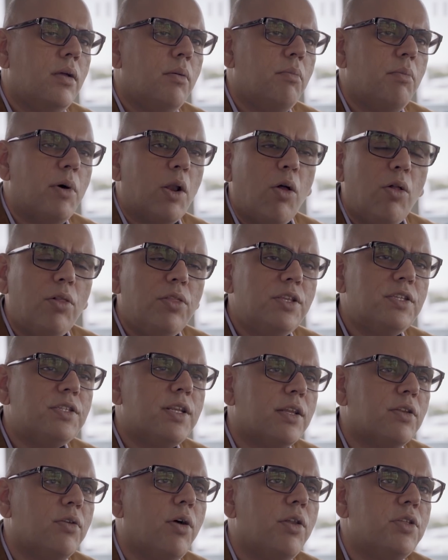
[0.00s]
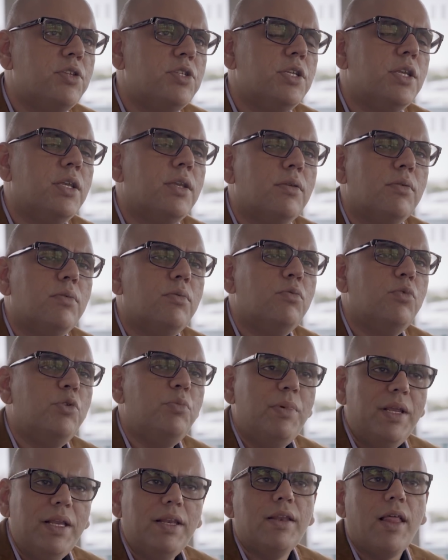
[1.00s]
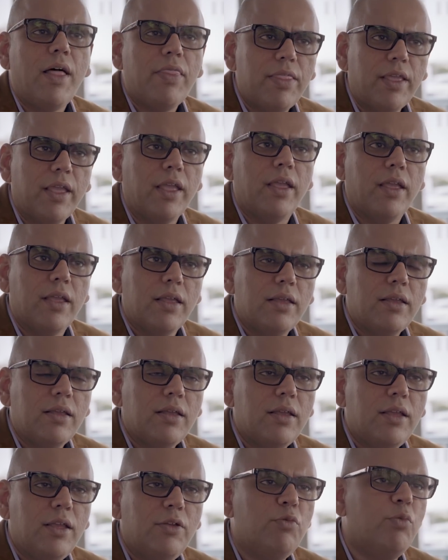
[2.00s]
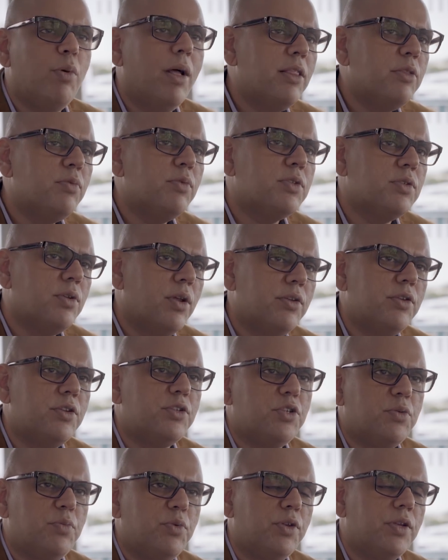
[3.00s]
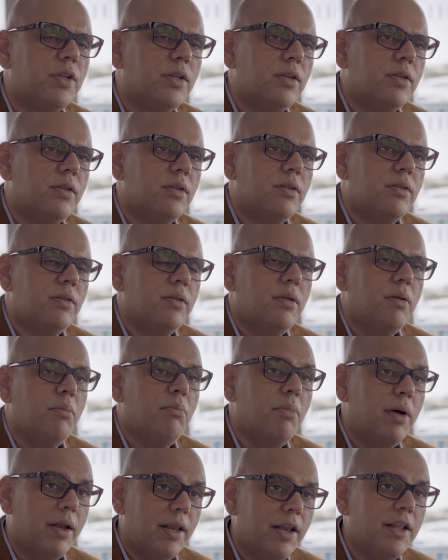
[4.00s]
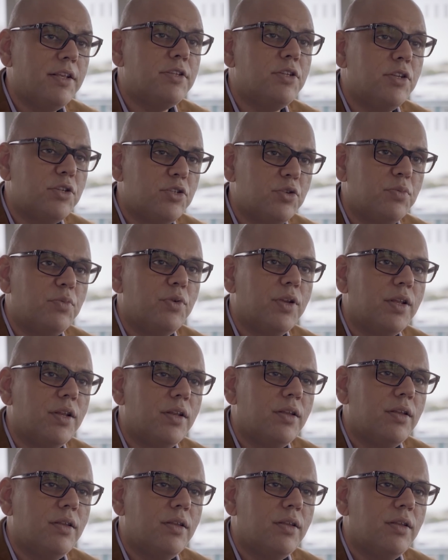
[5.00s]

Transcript: But all this technology would mean nothing if wealth was not distributed. But it is distributed.